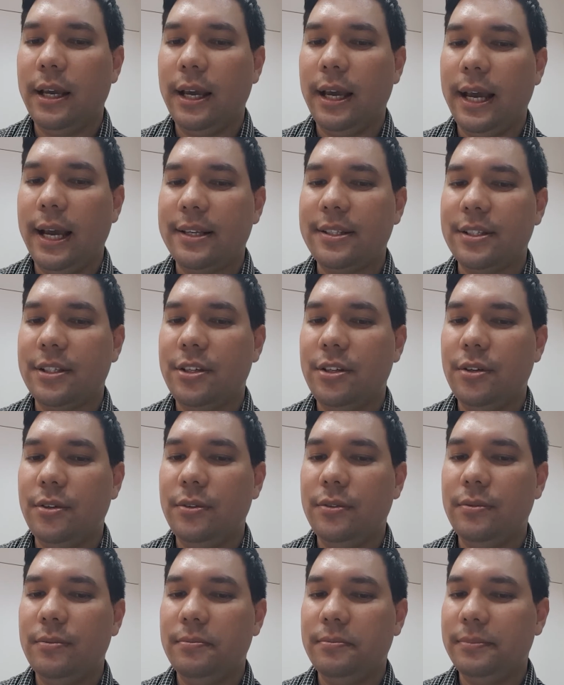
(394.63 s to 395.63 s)
Execute
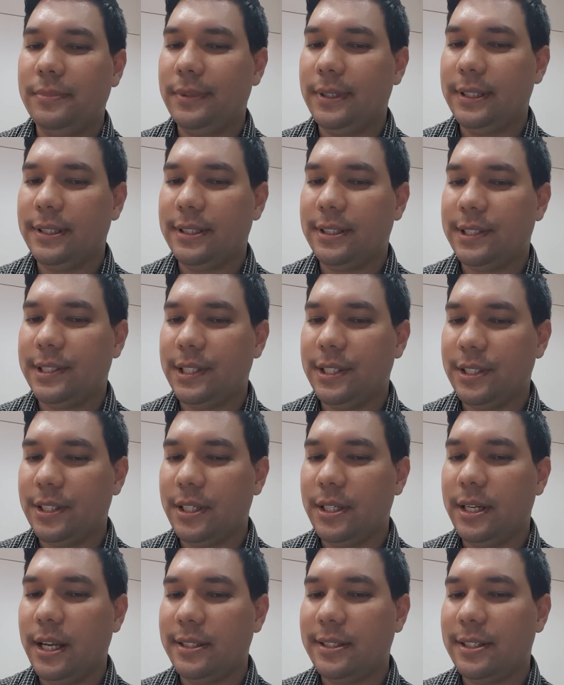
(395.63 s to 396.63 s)

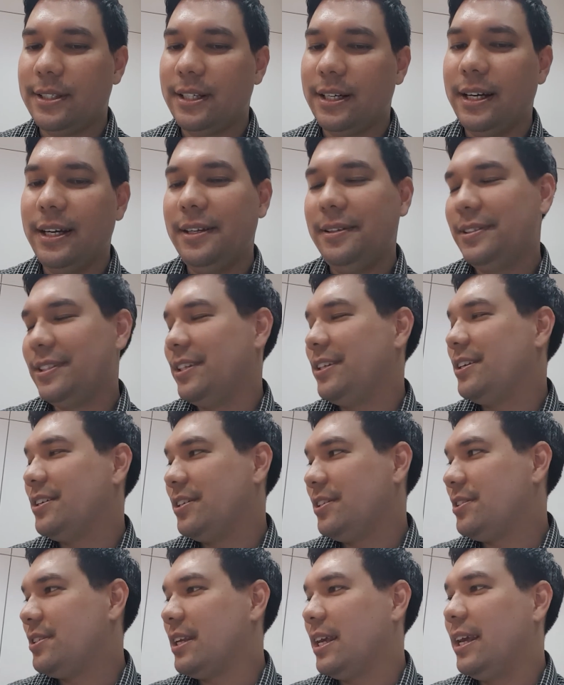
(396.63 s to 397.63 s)
isn't necessary, so you could
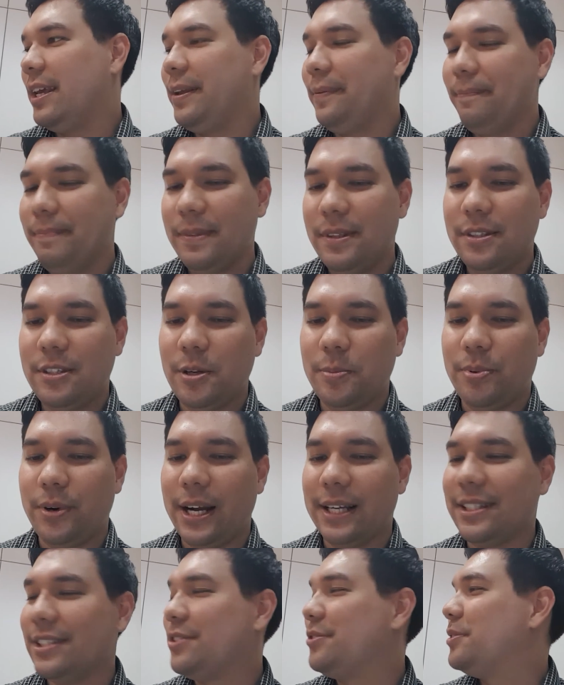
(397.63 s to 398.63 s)
just say to
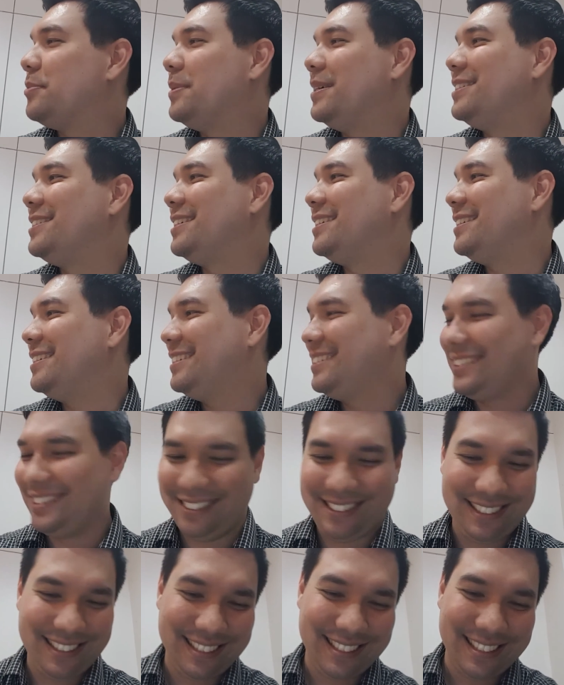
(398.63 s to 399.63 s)
practice with my son.
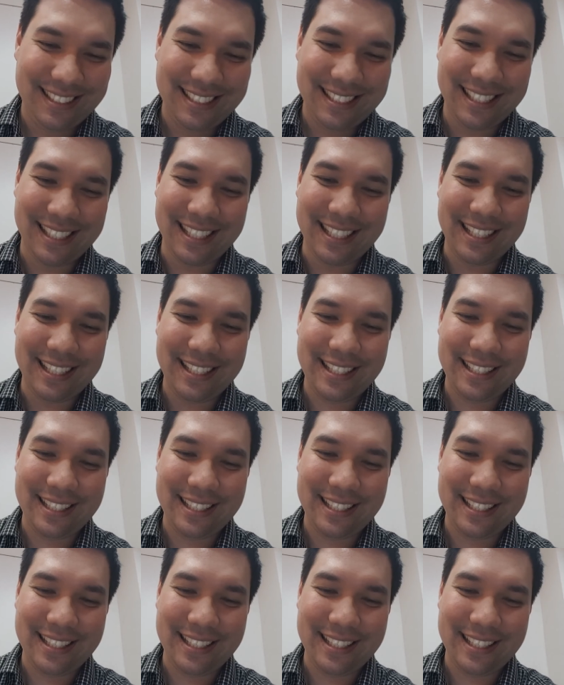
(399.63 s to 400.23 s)
Yeah.